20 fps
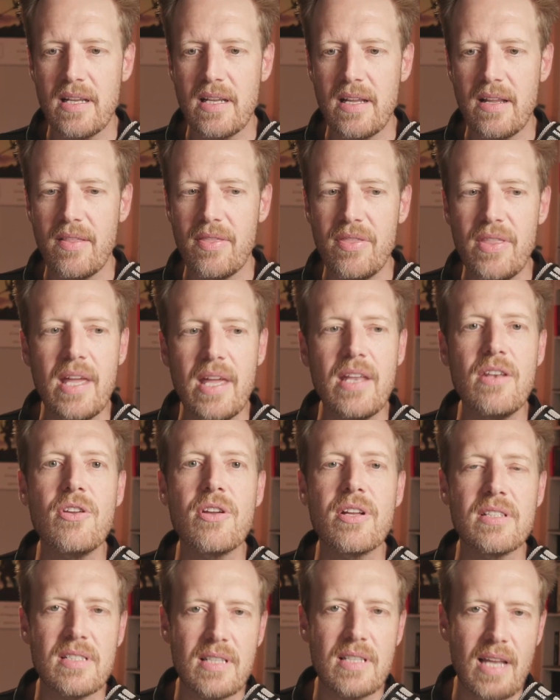then you
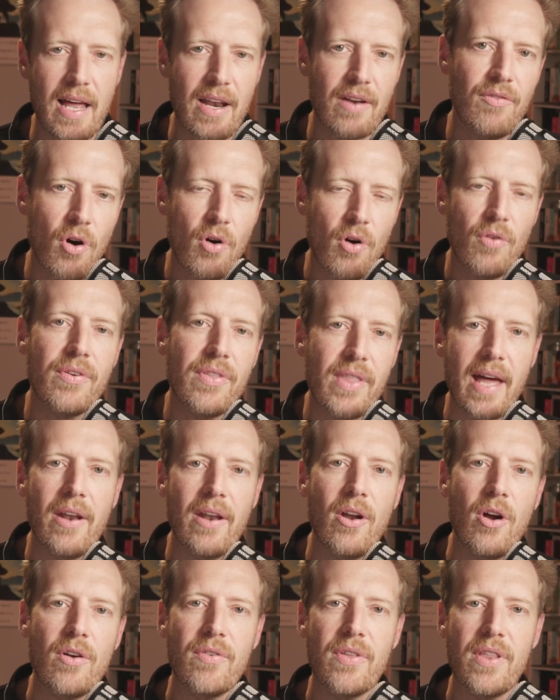can start evolving that
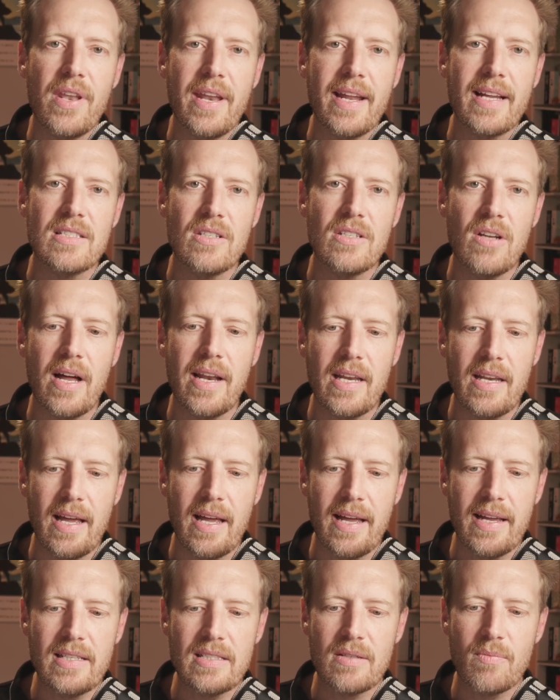over the next 90
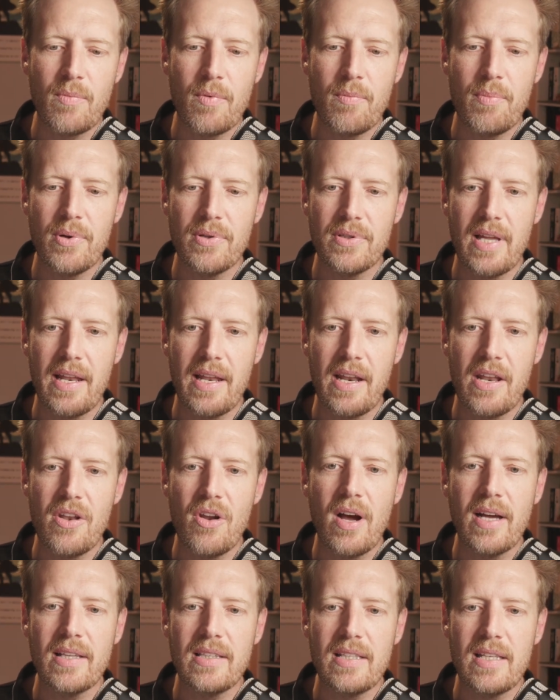days. And we built out a
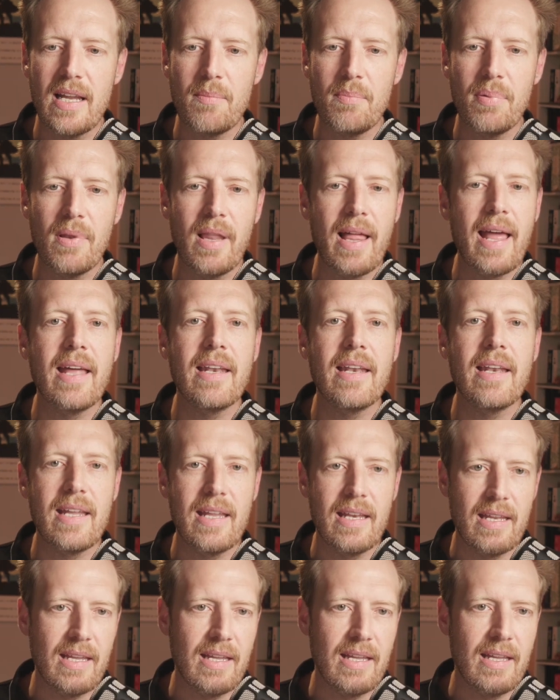90-day plan
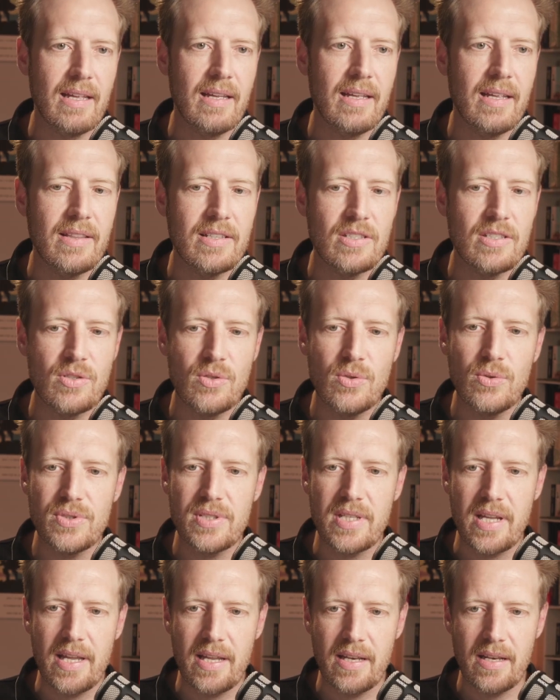in here in this tool
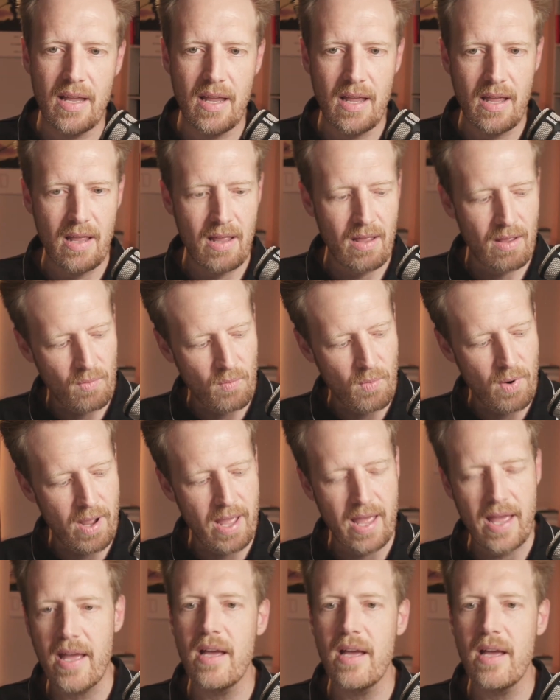set where